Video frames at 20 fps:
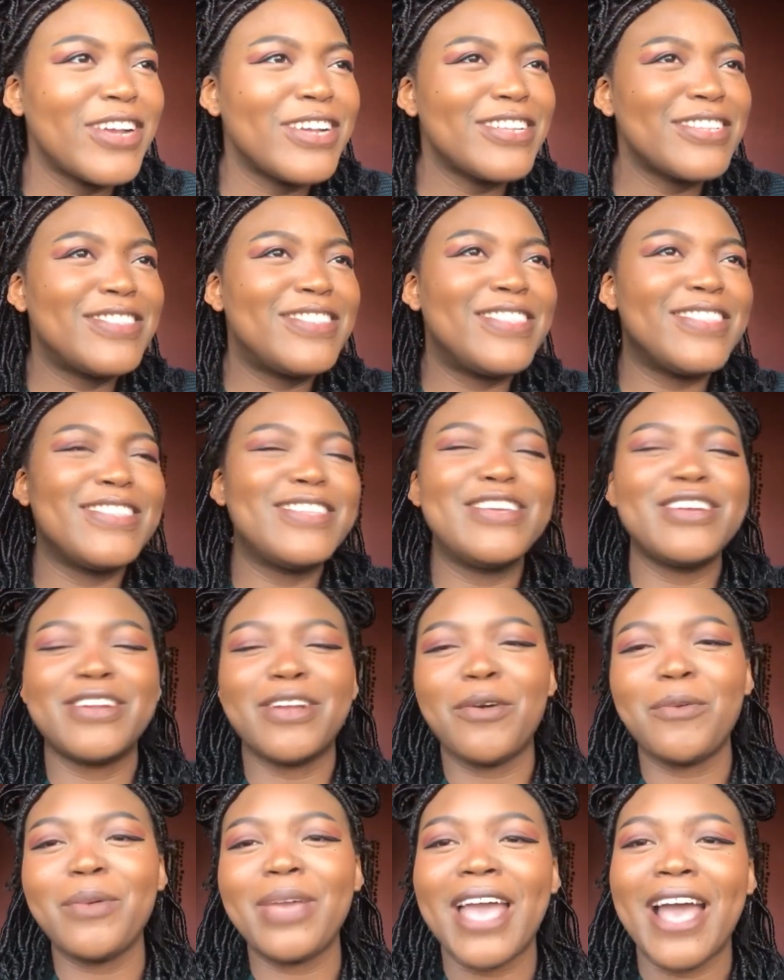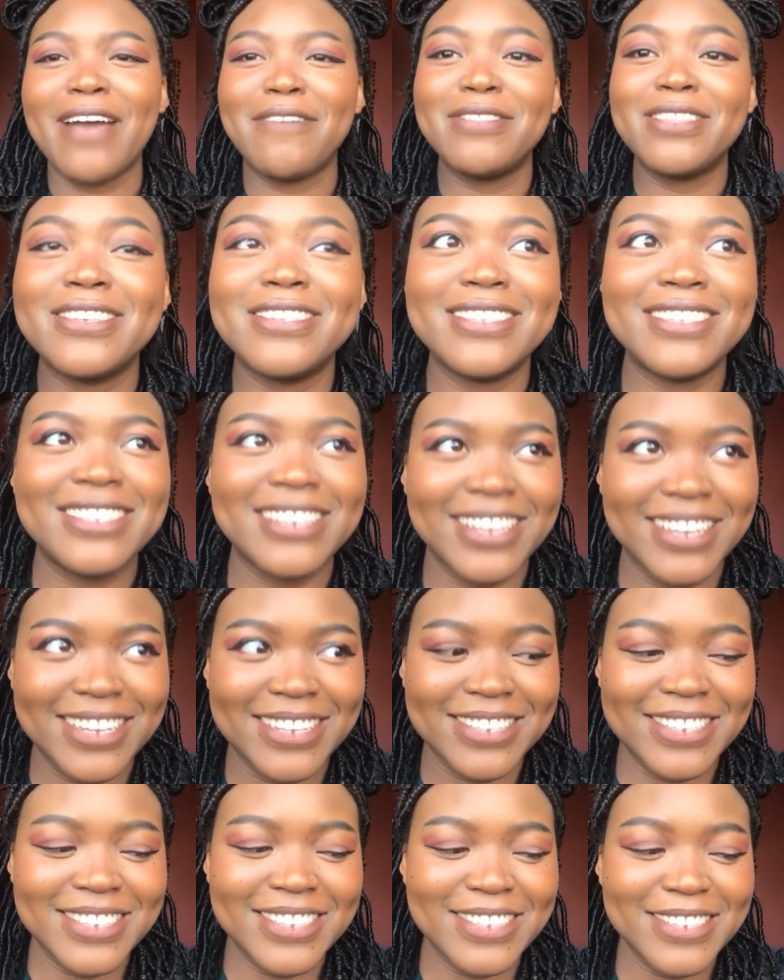we have the
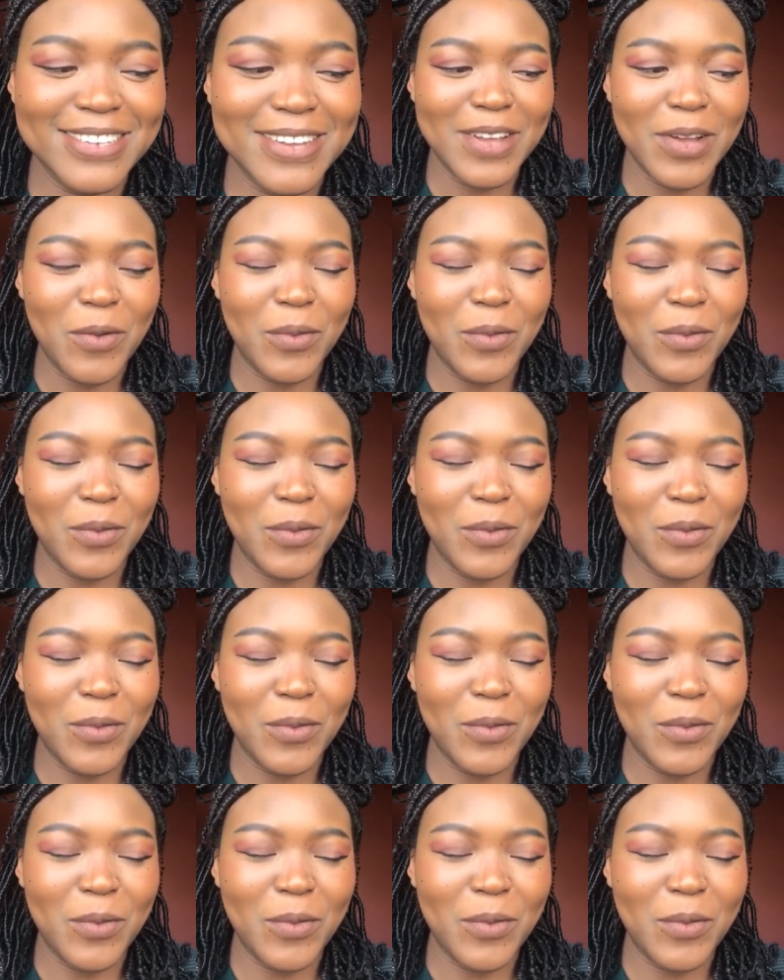scenes,